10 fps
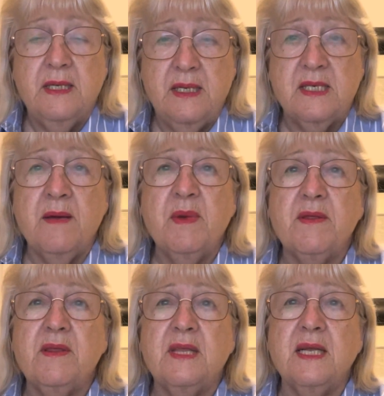Some of
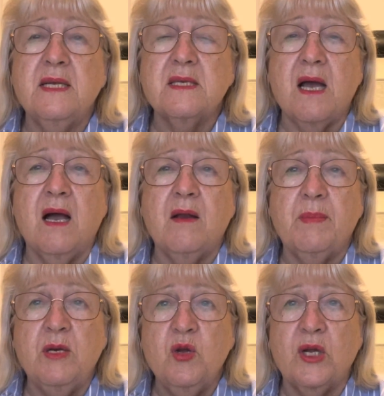the things I'll
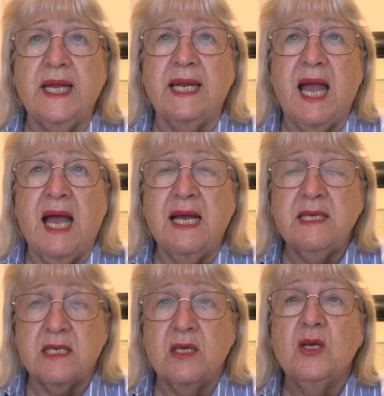be looking
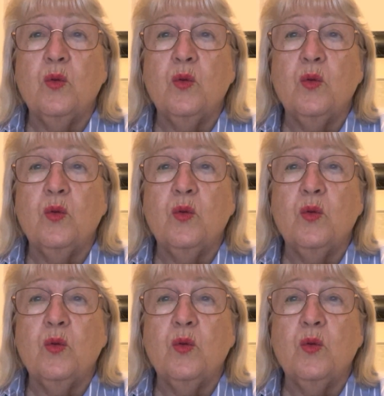at